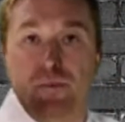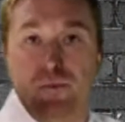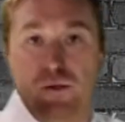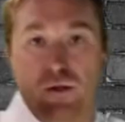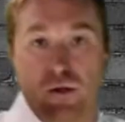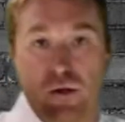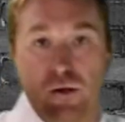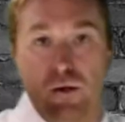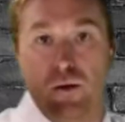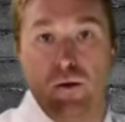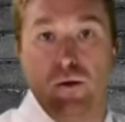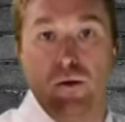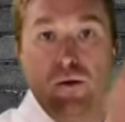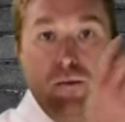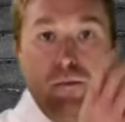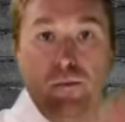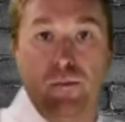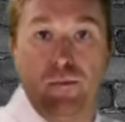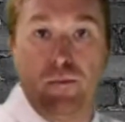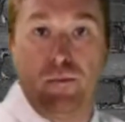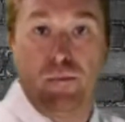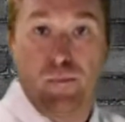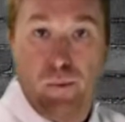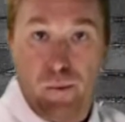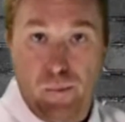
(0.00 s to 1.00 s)
to
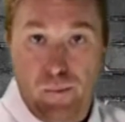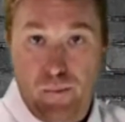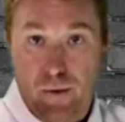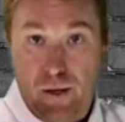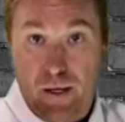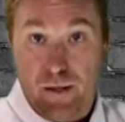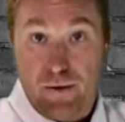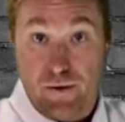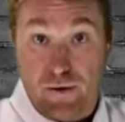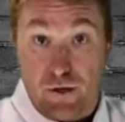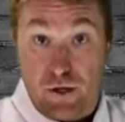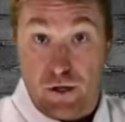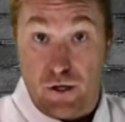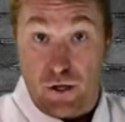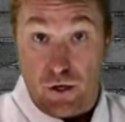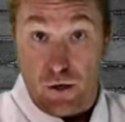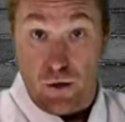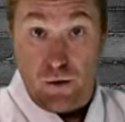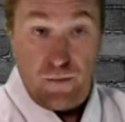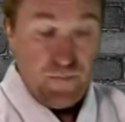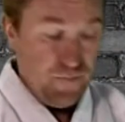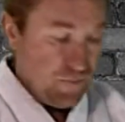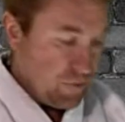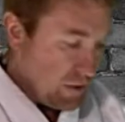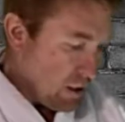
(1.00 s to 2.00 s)
do,
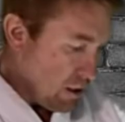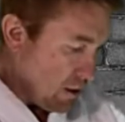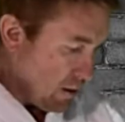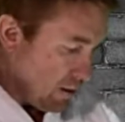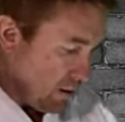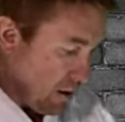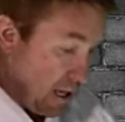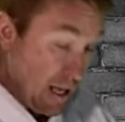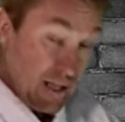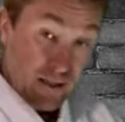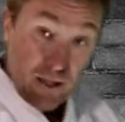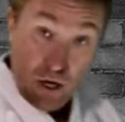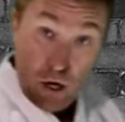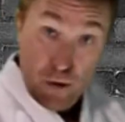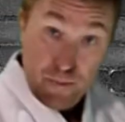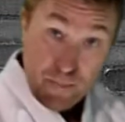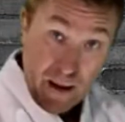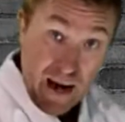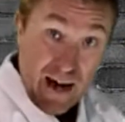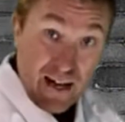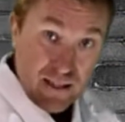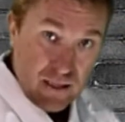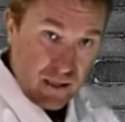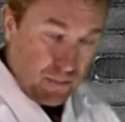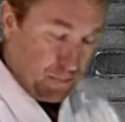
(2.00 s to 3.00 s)
its own
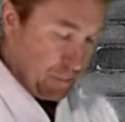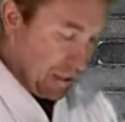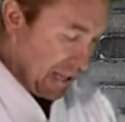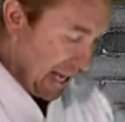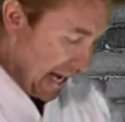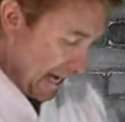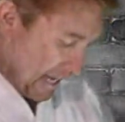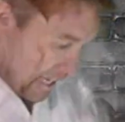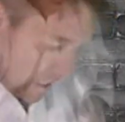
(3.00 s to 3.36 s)
part to play.